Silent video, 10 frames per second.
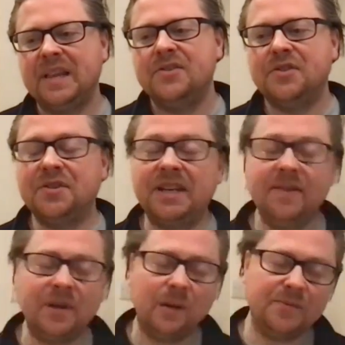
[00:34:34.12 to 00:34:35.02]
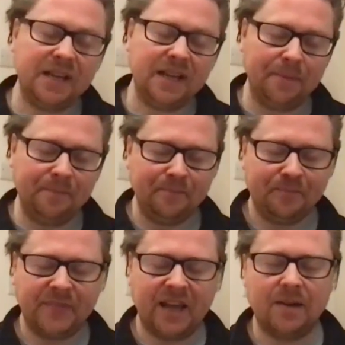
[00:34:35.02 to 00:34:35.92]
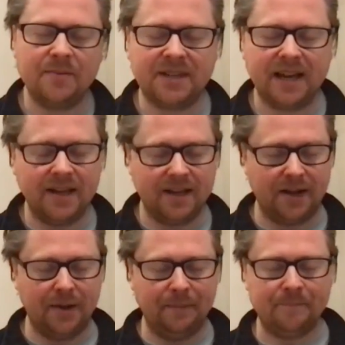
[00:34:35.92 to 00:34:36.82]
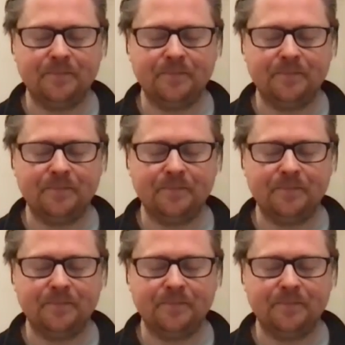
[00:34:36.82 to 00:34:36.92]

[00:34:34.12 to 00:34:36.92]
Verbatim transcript: so Steve comes in and I'm sat here